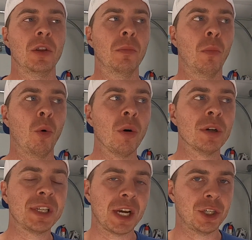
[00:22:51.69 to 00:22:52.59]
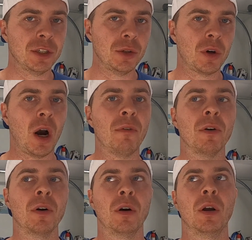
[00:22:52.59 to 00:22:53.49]
The more sections you
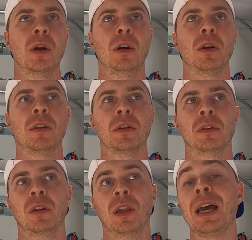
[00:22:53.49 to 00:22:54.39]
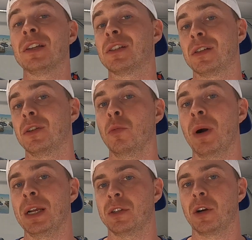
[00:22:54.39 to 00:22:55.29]
cover, the less you
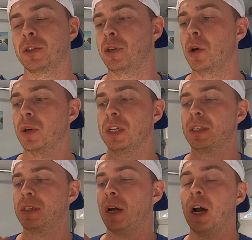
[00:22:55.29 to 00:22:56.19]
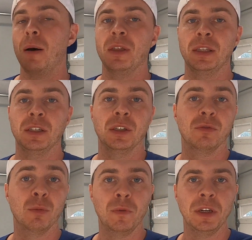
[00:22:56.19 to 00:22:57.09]
might start to notice that this
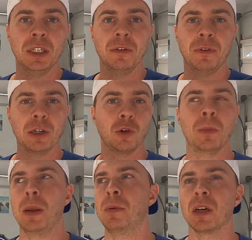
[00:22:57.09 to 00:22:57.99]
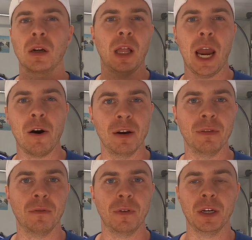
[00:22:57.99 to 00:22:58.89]
is removing defects, or maybe the clarity of
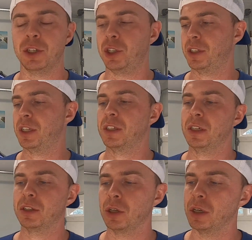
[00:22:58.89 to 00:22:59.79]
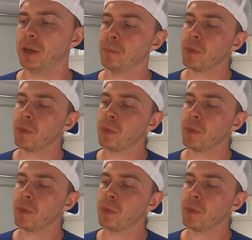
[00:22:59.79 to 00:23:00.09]
the finish just isn't as good.